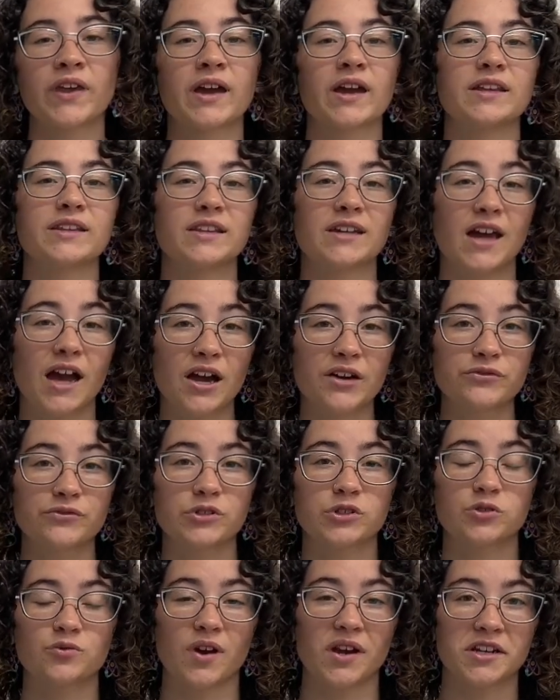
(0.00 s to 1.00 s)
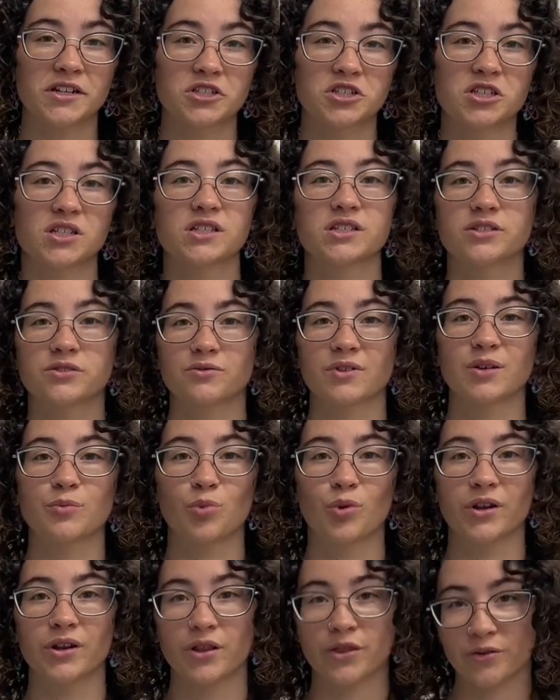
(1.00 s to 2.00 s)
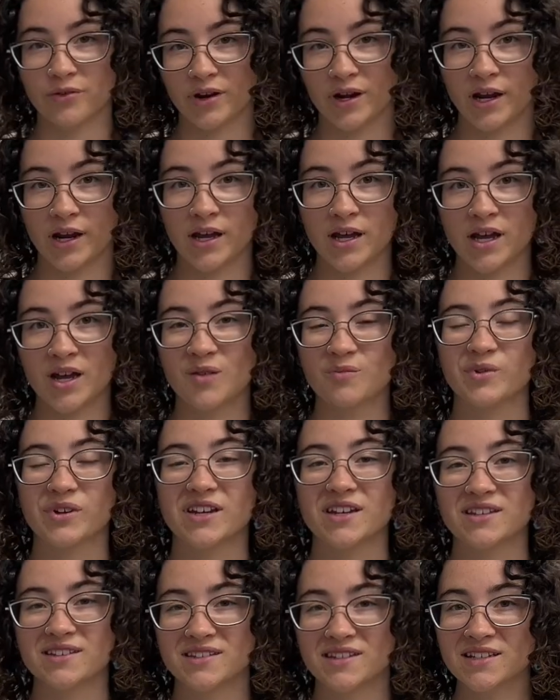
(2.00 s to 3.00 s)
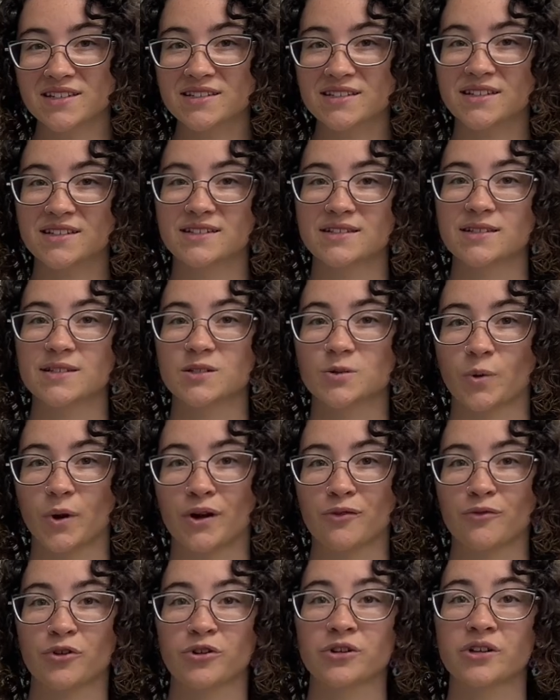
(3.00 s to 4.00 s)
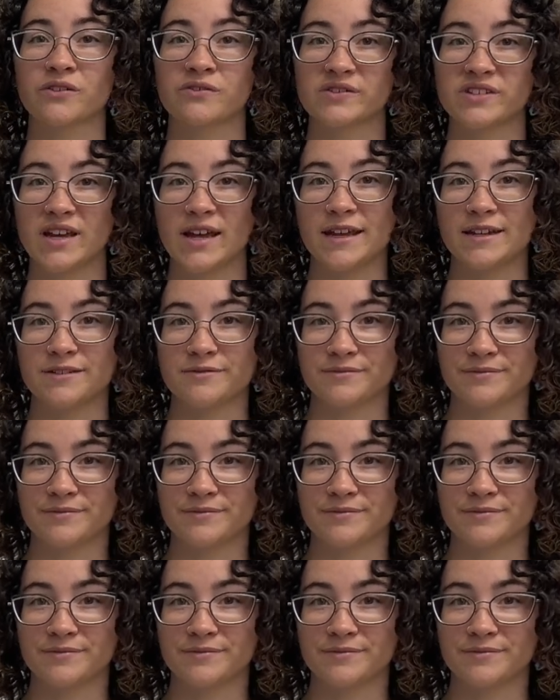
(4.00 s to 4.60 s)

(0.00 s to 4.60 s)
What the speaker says: The average range is 3.3, because this is the square root of 10.